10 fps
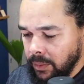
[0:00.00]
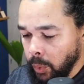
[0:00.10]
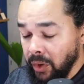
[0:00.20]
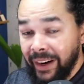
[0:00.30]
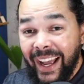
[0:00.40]

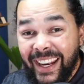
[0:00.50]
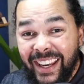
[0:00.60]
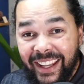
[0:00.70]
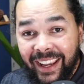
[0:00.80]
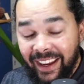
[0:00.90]
Where they're
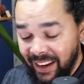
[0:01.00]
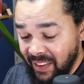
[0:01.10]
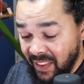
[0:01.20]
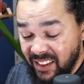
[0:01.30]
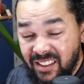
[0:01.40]
editing it, and
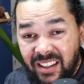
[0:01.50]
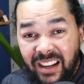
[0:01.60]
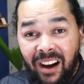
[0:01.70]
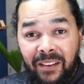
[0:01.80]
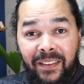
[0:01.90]
then they send
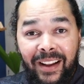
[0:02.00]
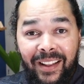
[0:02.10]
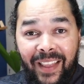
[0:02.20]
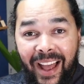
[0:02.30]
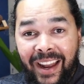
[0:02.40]
off
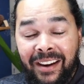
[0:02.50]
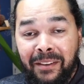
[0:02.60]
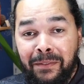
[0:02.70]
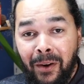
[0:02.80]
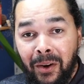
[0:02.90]
that
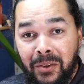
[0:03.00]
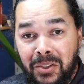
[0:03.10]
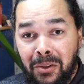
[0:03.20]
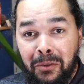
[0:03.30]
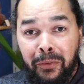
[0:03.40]
edited photo
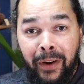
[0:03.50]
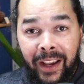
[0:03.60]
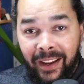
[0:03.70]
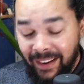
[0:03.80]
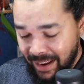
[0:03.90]
to their
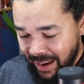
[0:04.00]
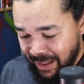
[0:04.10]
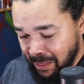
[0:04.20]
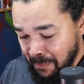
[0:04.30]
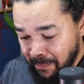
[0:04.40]
friend,
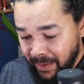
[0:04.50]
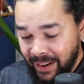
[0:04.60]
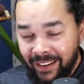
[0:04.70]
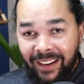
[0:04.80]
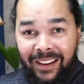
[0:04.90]
and
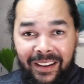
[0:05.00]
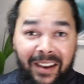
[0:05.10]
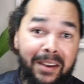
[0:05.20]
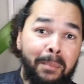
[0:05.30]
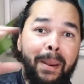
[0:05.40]
then
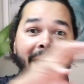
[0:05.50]
it